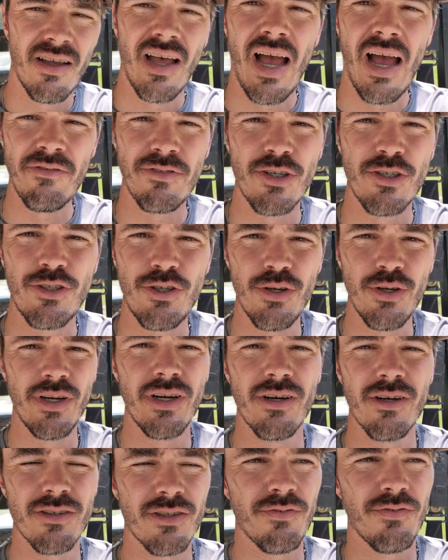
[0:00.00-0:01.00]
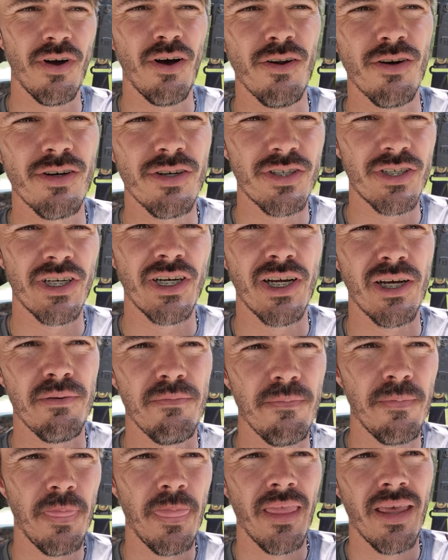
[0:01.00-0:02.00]
after 2 years of ownership
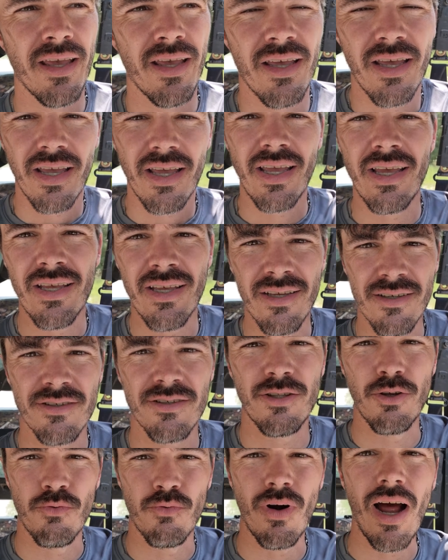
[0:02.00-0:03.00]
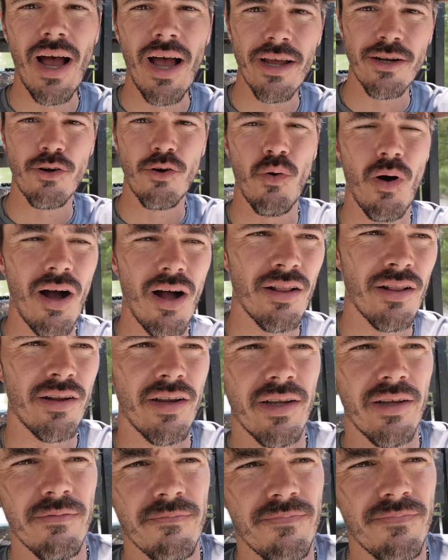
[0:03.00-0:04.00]
is the ride quality.